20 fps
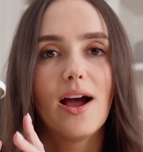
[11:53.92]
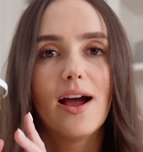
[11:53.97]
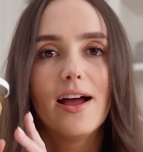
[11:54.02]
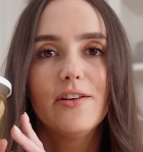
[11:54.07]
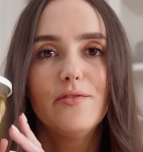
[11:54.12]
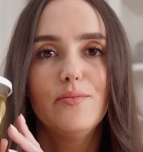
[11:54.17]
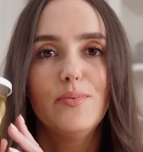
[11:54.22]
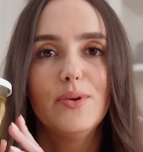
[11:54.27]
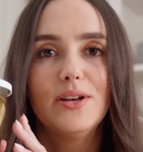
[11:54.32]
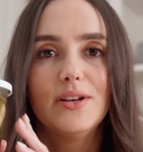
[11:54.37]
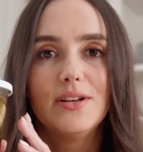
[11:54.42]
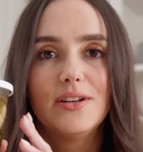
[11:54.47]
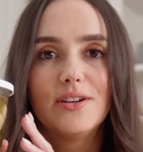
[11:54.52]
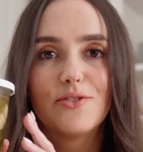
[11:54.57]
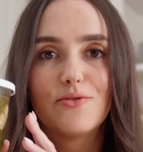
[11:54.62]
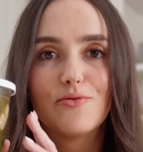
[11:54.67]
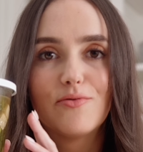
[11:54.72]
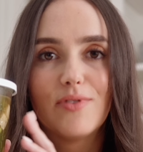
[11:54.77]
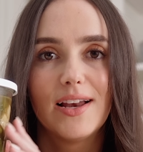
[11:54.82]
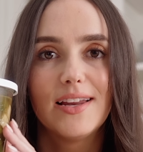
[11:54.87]
I've
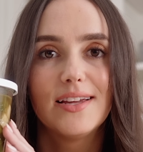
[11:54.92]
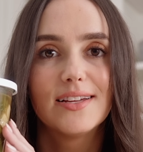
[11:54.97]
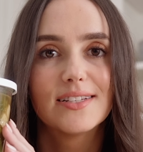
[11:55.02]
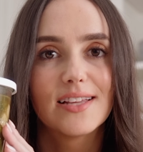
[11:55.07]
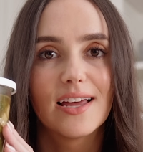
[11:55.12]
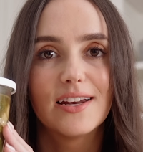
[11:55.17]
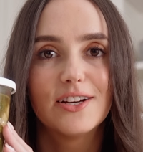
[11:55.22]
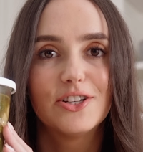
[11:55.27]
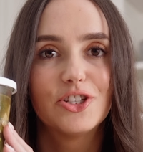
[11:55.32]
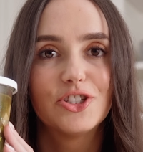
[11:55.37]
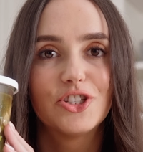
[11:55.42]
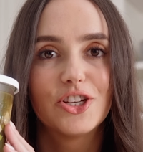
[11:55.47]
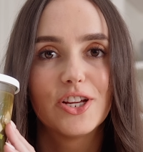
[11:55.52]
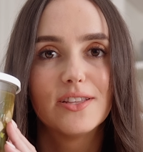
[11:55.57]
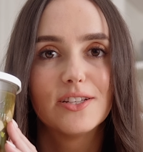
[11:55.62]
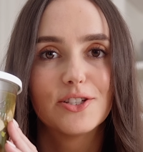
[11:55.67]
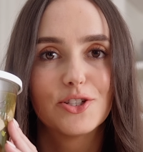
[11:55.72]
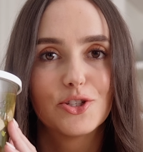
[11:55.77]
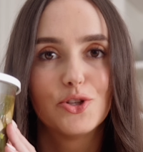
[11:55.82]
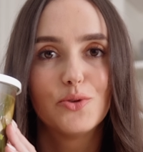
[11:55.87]
been really excited to share
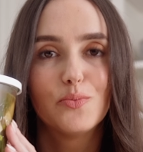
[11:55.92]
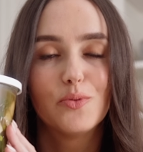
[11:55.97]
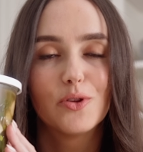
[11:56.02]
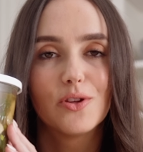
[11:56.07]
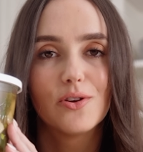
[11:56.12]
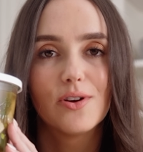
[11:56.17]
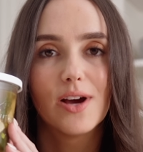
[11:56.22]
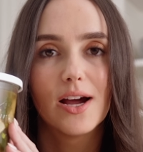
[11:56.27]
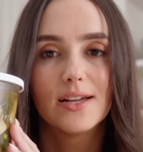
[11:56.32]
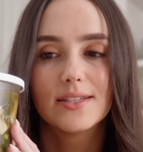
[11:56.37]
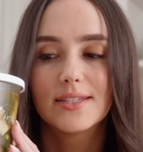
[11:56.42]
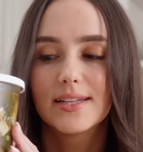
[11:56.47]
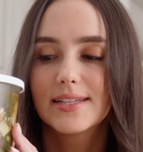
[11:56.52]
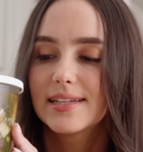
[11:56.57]
this soup with you guys.